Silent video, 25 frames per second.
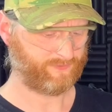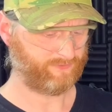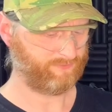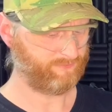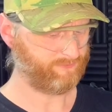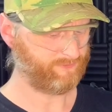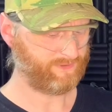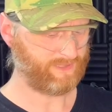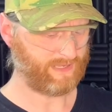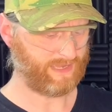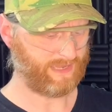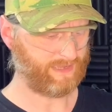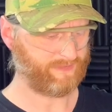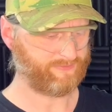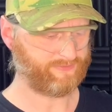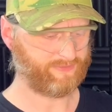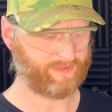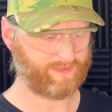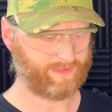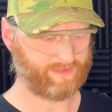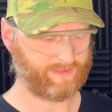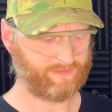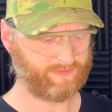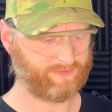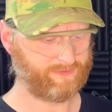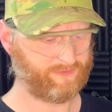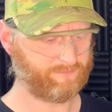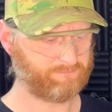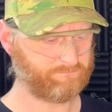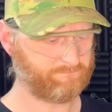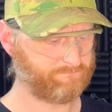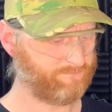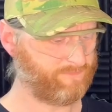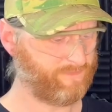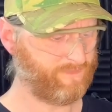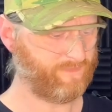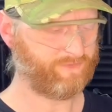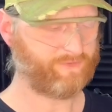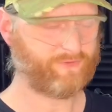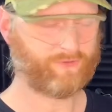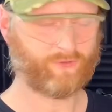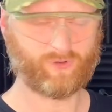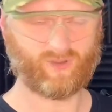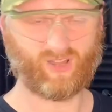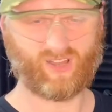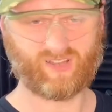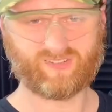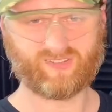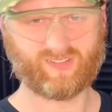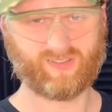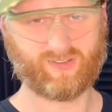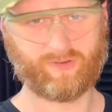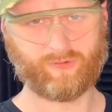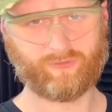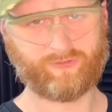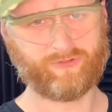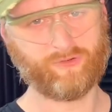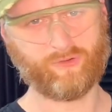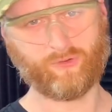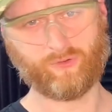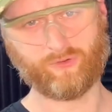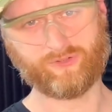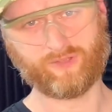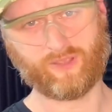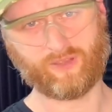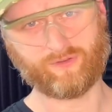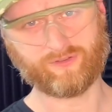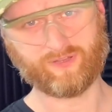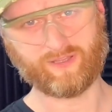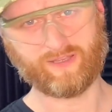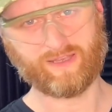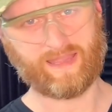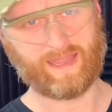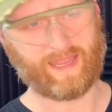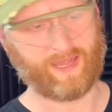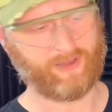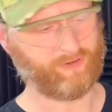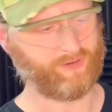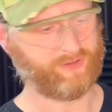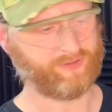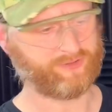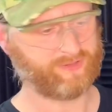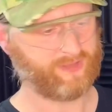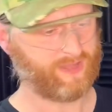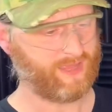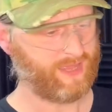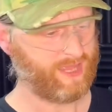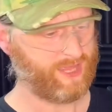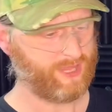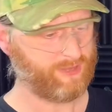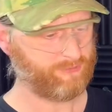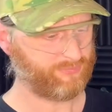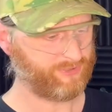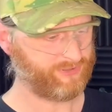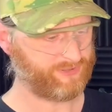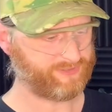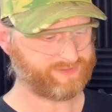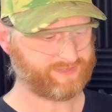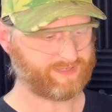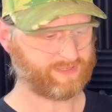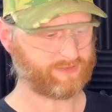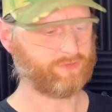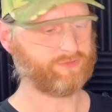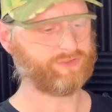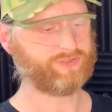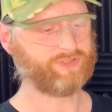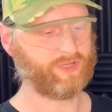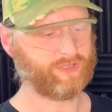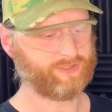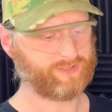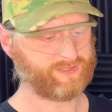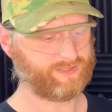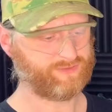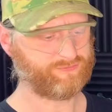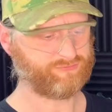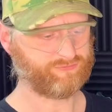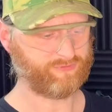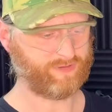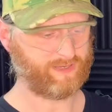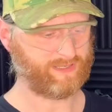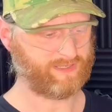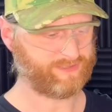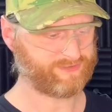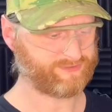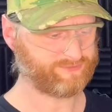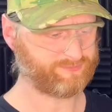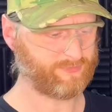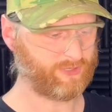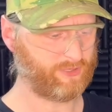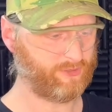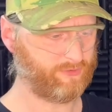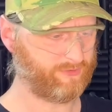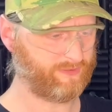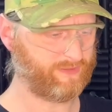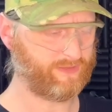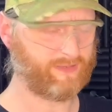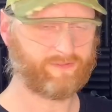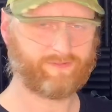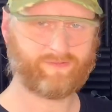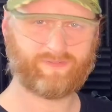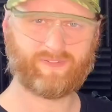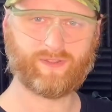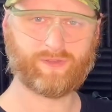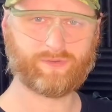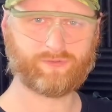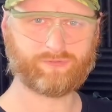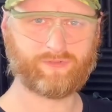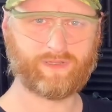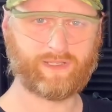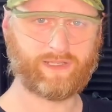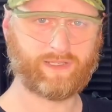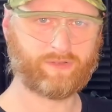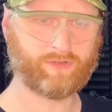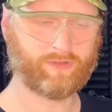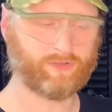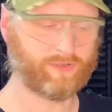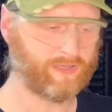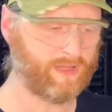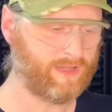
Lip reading: Yeah, the full auto is hilarious, but the single shot is really smooth and it feels really good.